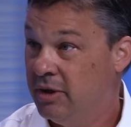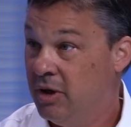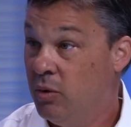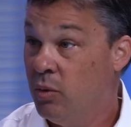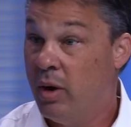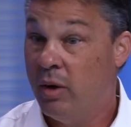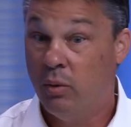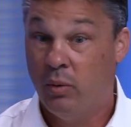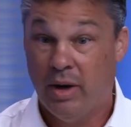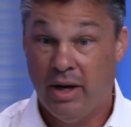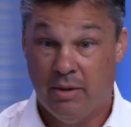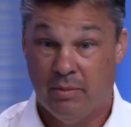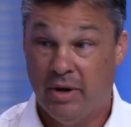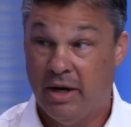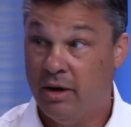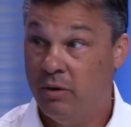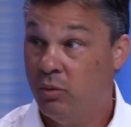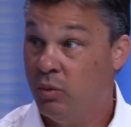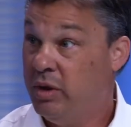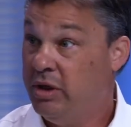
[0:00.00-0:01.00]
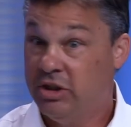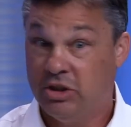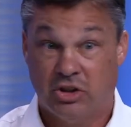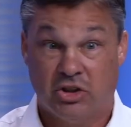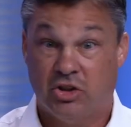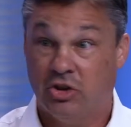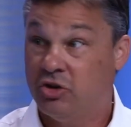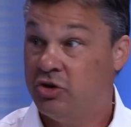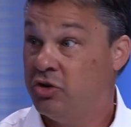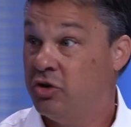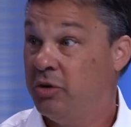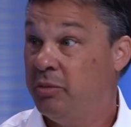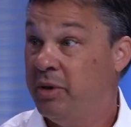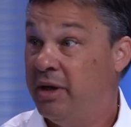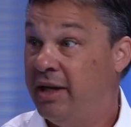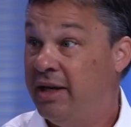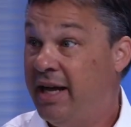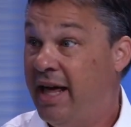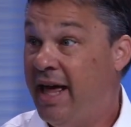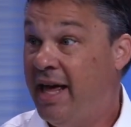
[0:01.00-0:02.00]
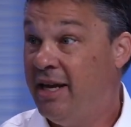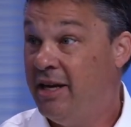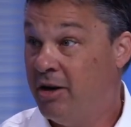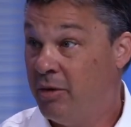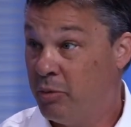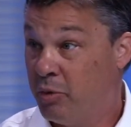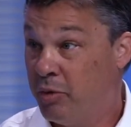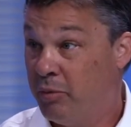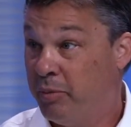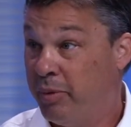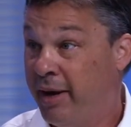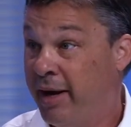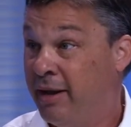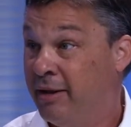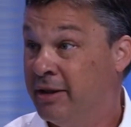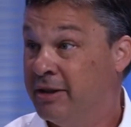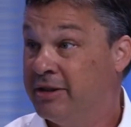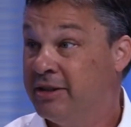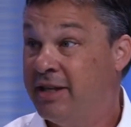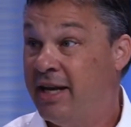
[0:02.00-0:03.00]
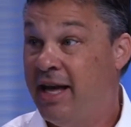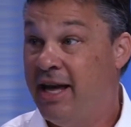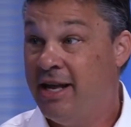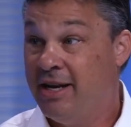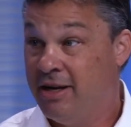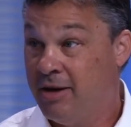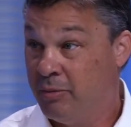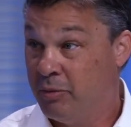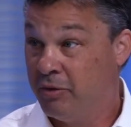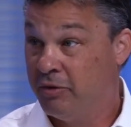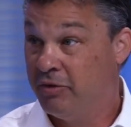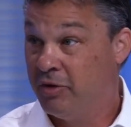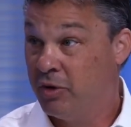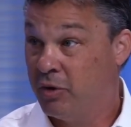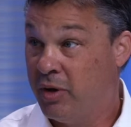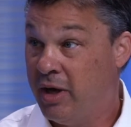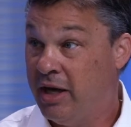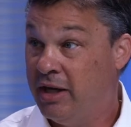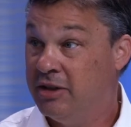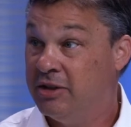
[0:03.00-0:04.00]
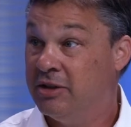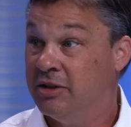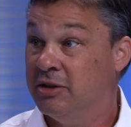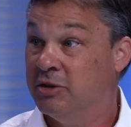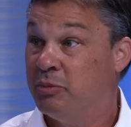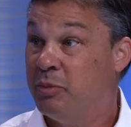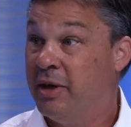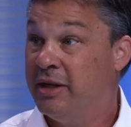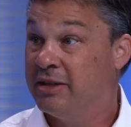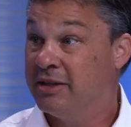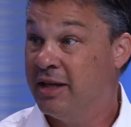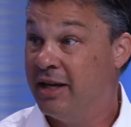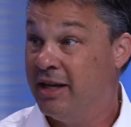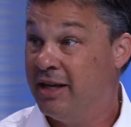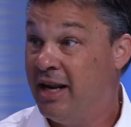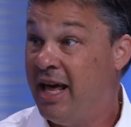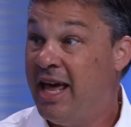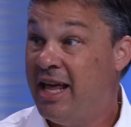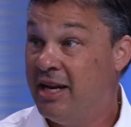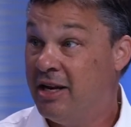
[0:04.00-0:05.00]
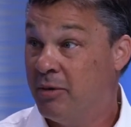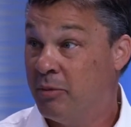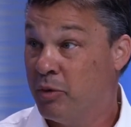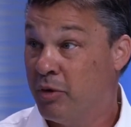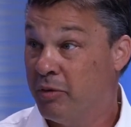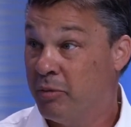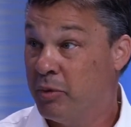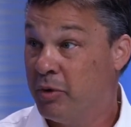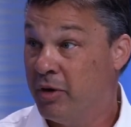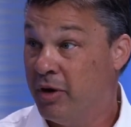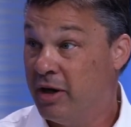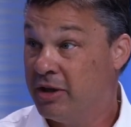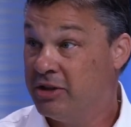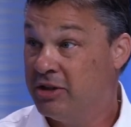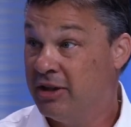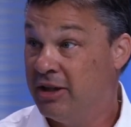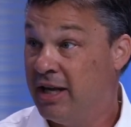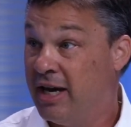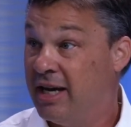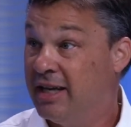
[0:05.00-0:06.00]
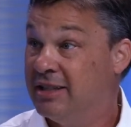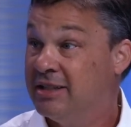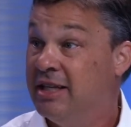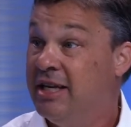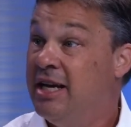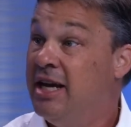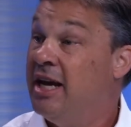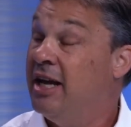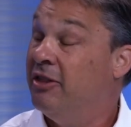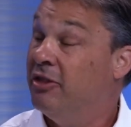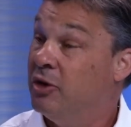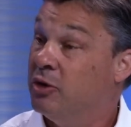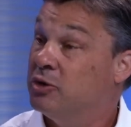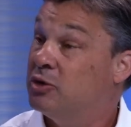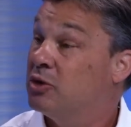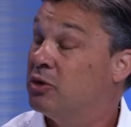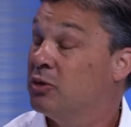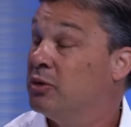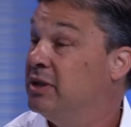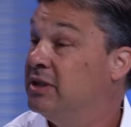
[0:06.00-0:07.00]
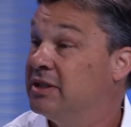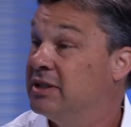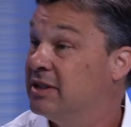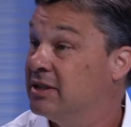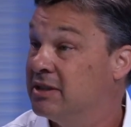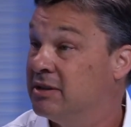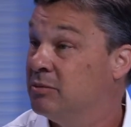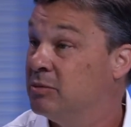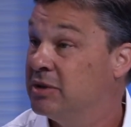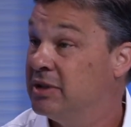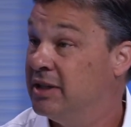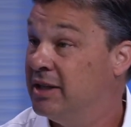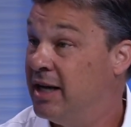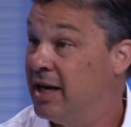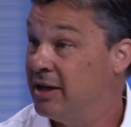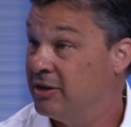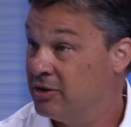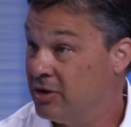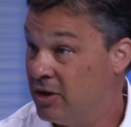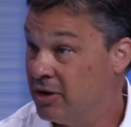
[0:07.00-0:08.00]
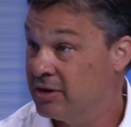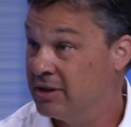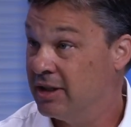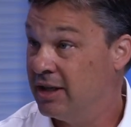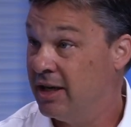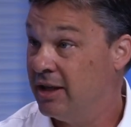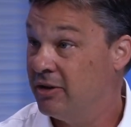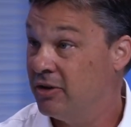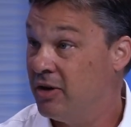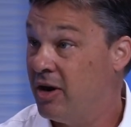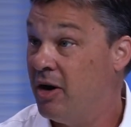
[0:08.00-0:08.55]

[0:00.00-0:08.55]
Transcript: Well, wait a minute, we just distributed N number of pallets to N number of locations based on N number of production lines, and those three systems did not talk together.